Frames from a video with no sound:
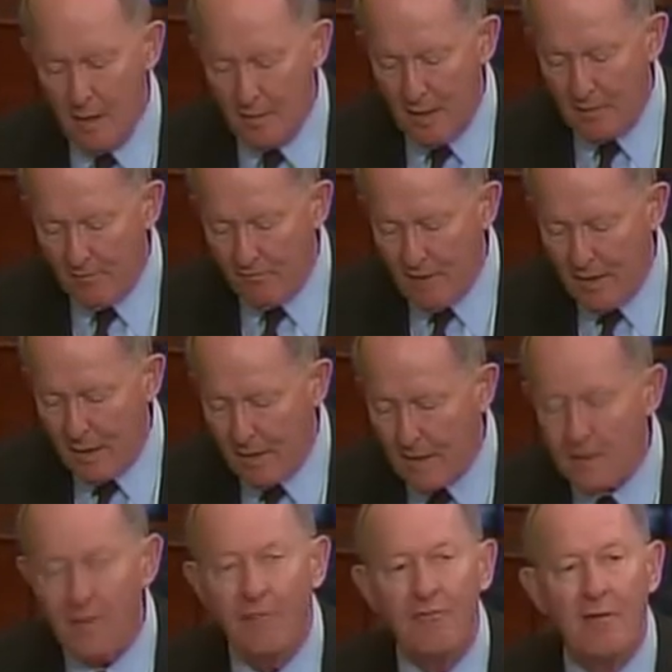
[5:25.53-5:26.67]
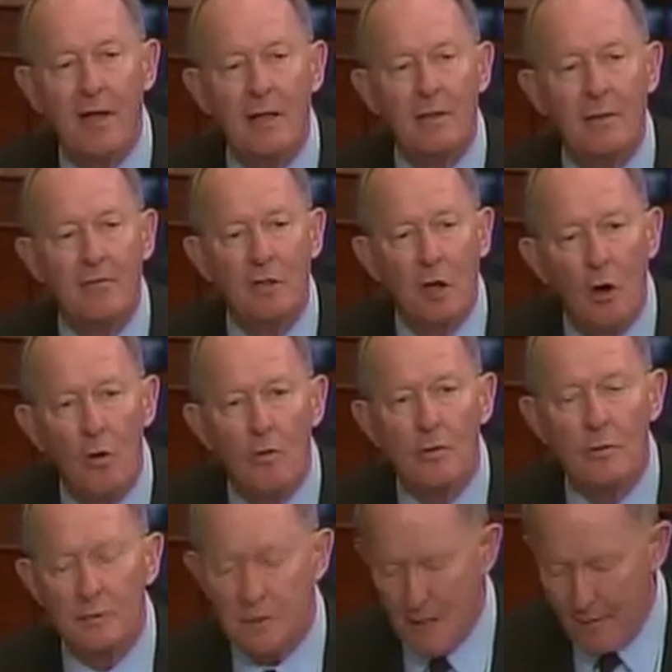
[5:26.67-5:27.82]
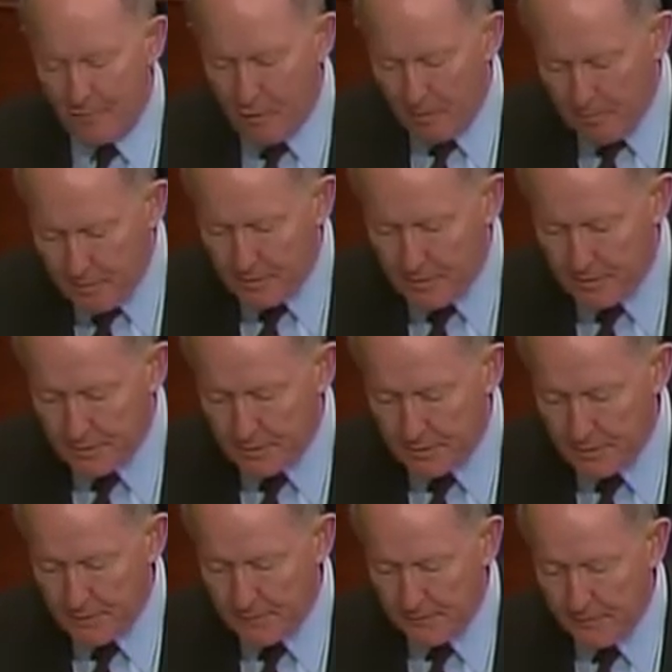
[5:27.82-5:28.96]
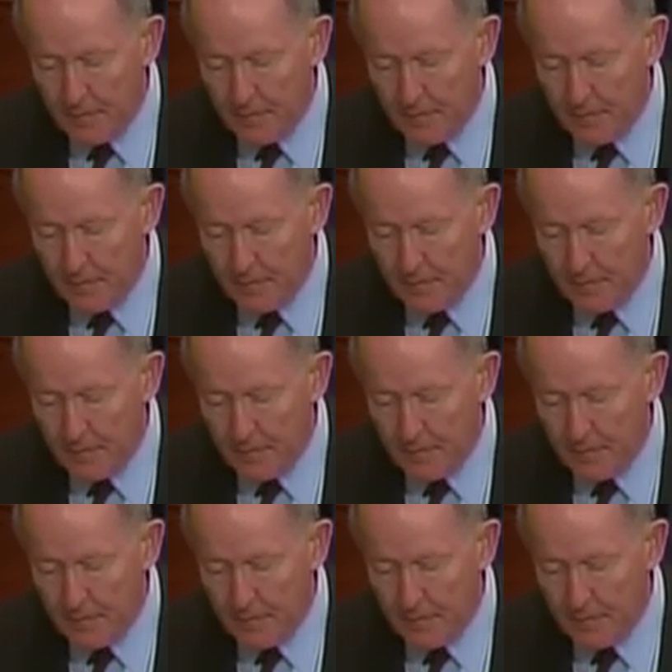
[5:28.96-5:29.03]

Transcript: that violate the faith of the owners of the business.